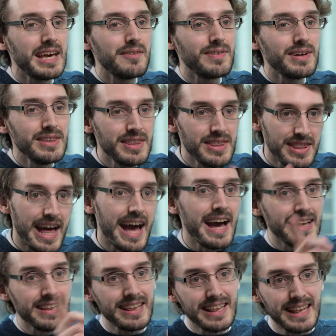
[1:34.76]
given
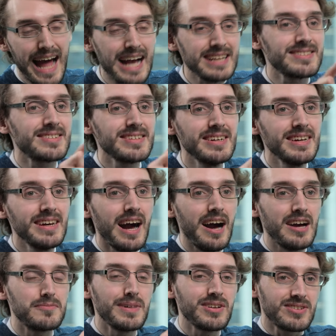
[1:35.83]
their last
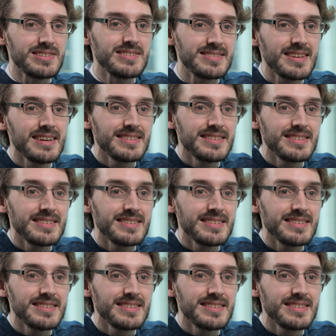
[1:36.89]
admissions